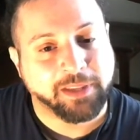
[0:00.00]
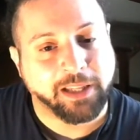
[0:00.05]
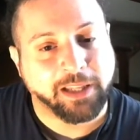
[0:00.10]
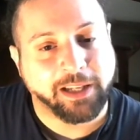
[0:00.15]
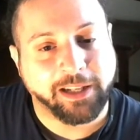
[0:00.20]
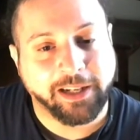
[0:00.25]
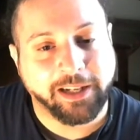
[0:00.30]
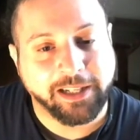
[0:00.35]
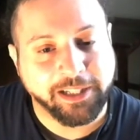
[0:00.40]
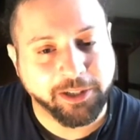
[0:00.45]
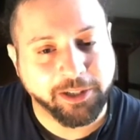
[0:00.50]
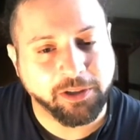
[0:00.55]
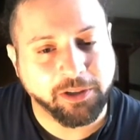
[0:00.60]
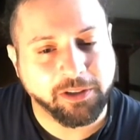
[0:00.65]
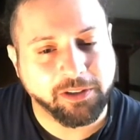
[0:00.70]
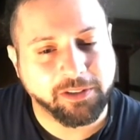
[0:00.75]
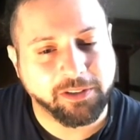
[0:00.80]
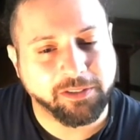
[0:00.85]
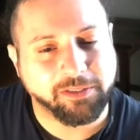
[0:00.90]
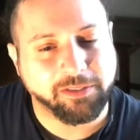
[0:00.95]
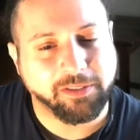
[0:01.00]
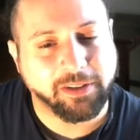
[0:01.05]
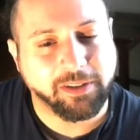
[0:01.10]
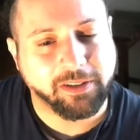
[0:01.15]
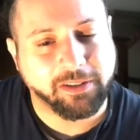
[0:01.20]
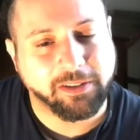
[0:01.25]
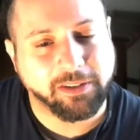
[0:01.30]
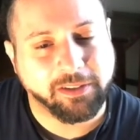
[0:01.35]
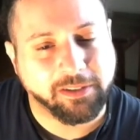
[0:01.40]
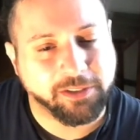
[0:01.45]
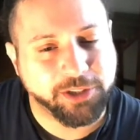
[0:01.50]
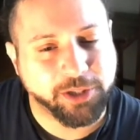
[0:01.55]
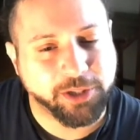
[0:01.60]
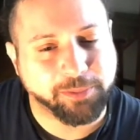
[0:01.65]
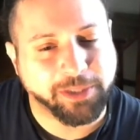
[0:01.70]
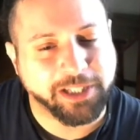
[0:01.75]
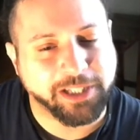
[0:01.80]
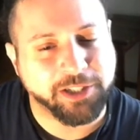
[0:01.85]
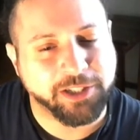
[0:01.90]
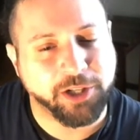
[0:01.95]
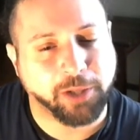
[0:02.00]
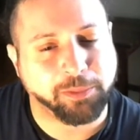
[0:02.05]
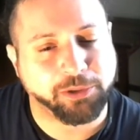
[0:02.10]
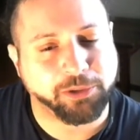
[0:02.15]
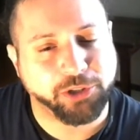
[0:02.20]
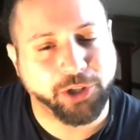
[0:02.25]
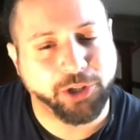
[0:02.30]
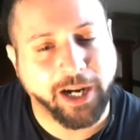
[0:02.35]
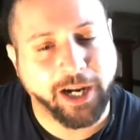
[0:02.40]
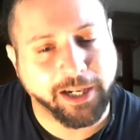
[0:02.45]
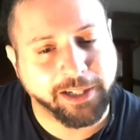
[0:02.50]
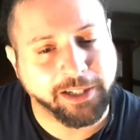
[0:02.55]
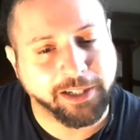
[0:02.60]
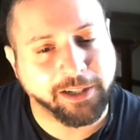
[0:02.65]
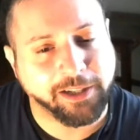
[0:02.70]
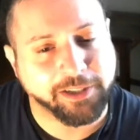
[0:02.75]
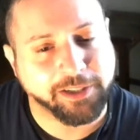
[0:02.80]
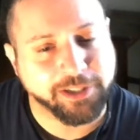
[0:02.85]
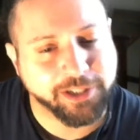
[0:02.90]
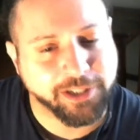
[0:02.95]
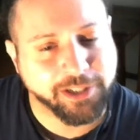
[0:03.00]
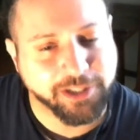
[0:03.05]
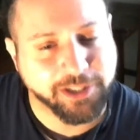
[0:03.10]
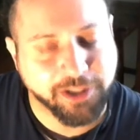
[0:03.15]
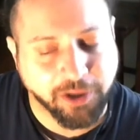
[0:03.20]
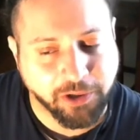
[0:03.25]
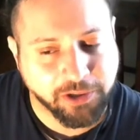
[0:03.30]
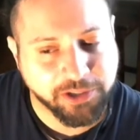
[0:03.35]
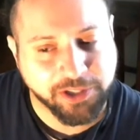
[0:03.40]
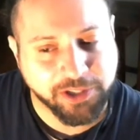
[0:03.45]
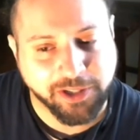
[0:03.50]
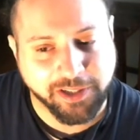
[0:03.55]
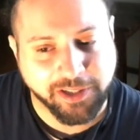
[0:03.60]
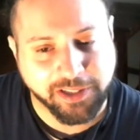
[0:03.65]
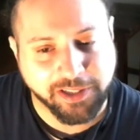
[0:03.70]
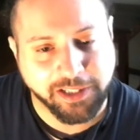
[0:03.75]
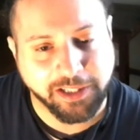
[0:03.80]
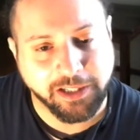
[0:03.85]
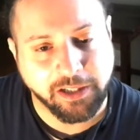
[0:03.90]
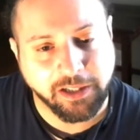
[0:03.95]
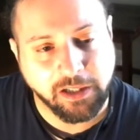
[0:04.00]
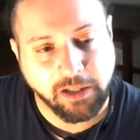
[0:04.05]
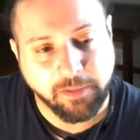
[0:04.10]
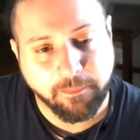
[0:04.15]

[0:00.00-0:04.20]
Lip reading: And I hear some like double tracking on his guitars on there.